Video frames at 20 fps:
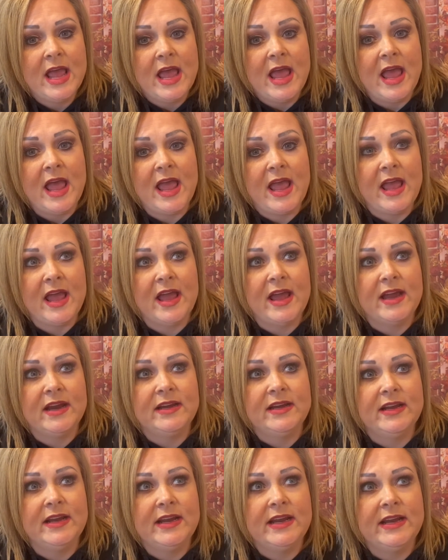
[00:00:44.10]

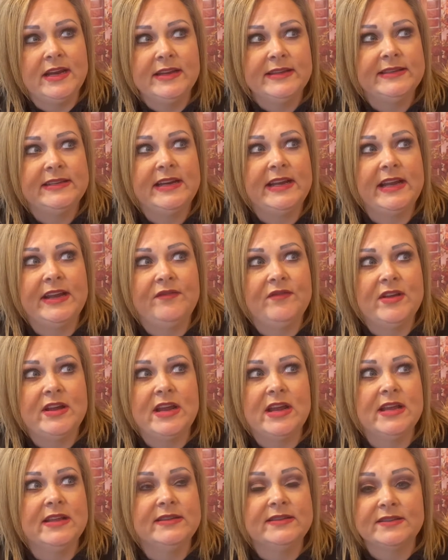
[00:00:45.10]
And he doesn't
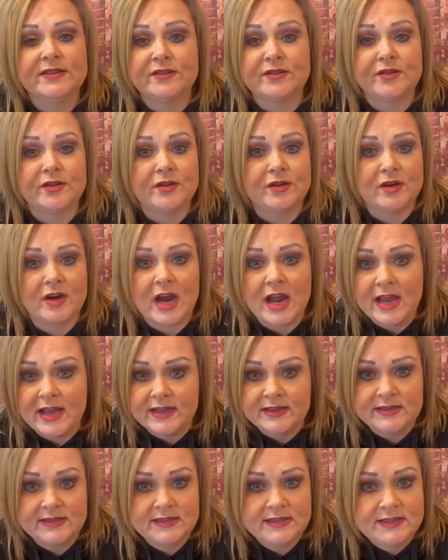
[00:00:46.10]
even consider
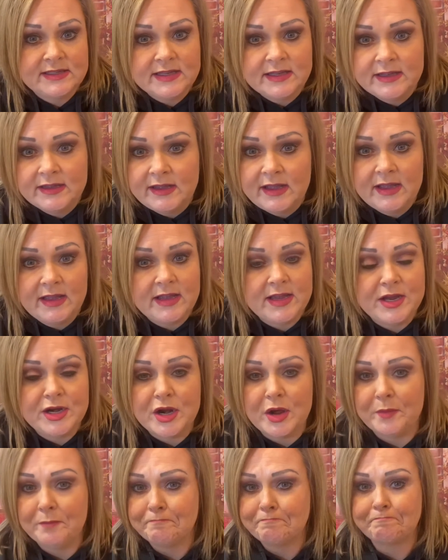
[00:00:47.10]
us, you
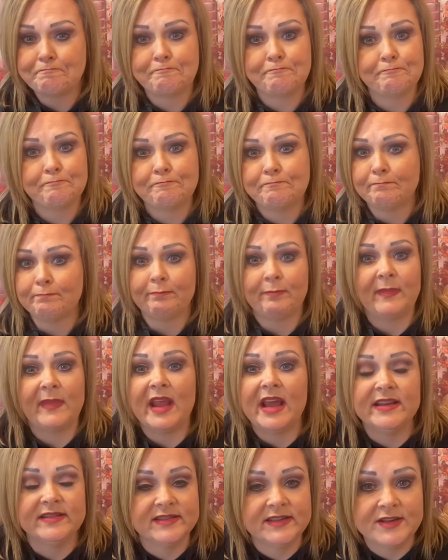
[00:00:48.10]
know,
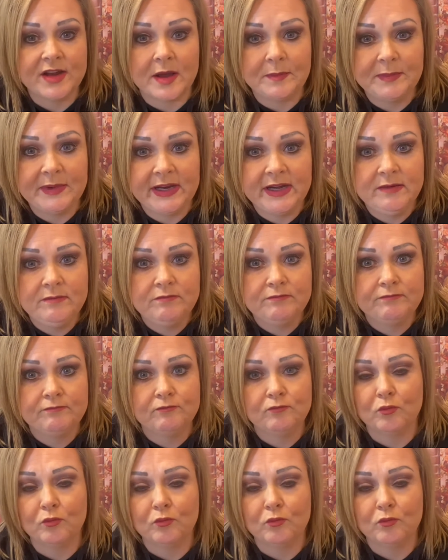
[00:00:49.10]
as adopted.